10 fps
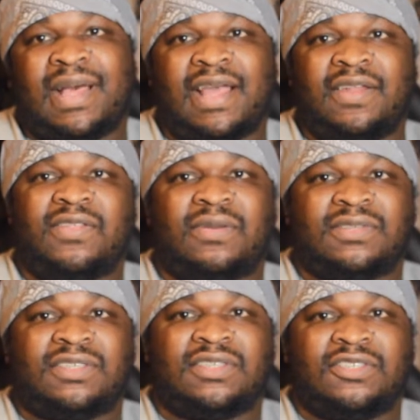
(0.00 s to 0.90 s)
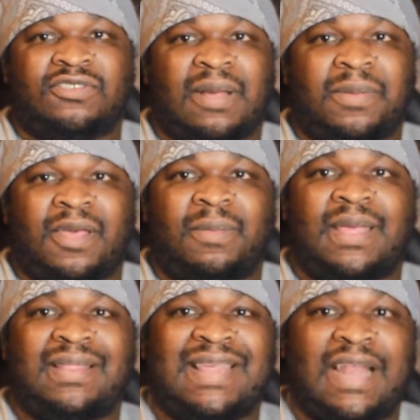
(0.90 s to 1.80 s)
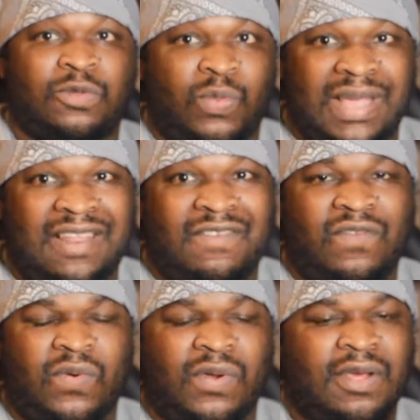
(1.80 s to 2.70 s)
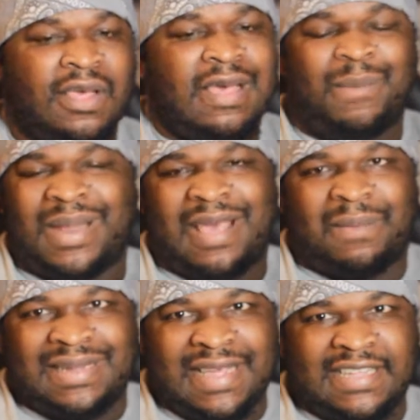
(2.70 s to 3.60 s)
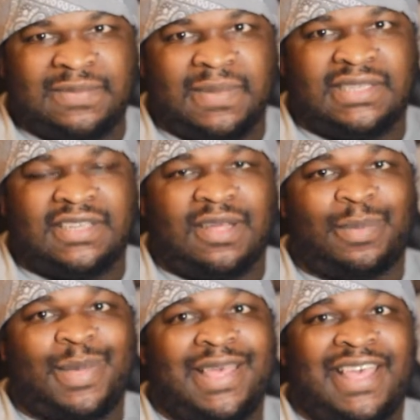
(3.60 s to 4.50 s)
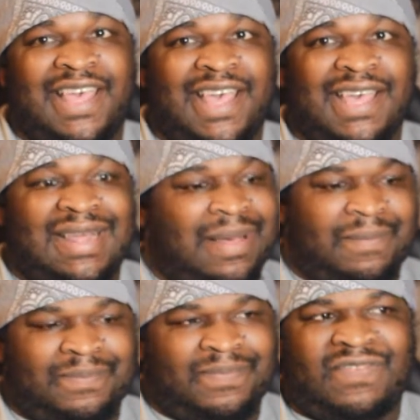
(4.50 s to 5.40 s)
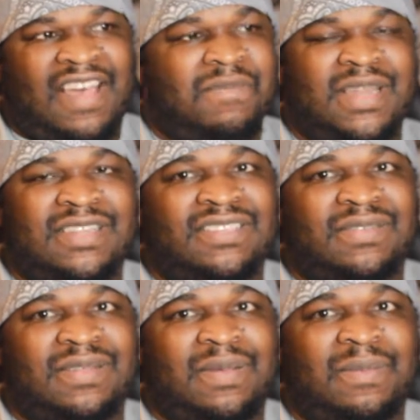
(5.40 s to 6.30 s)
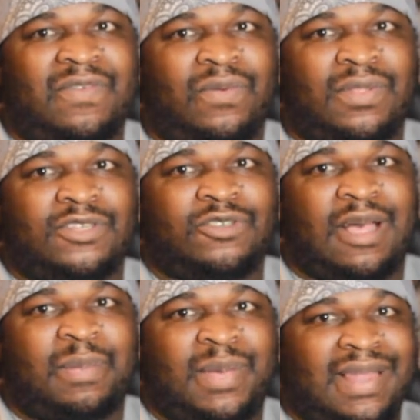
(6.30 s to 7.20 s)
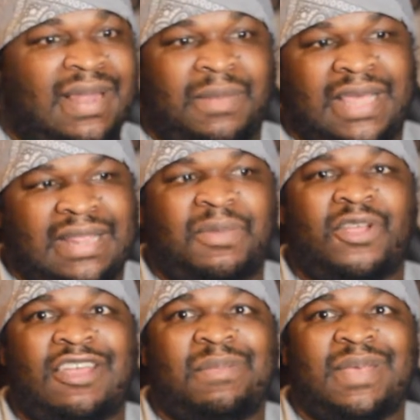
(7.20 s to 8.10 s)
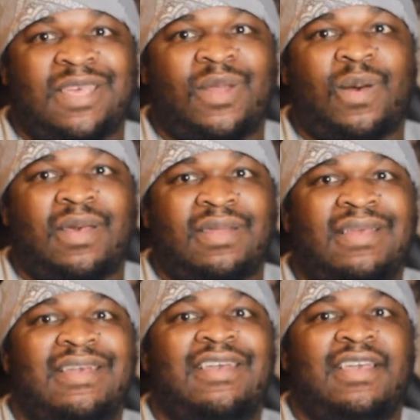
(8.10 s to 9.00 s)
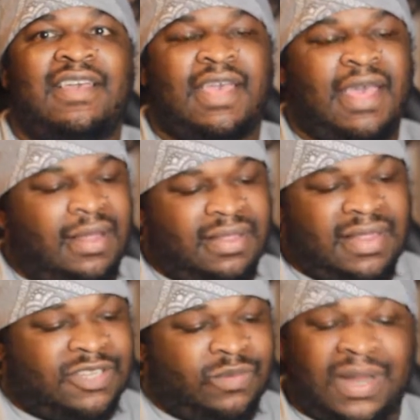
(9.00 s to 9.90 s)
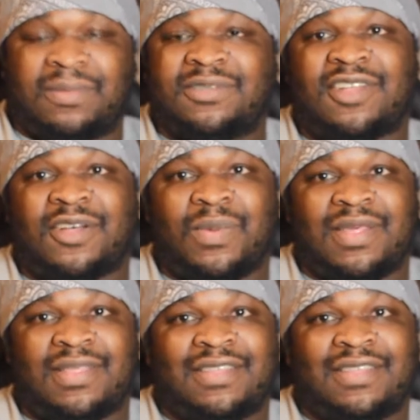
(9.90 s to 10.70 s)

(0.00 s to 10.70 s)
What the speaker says: I knew there was a drop coming that I was waiting for, but I had my days mixed up. And 5 minutes before the drop, and I'm like, let me hurry up and get on. And that's what I was stuck with.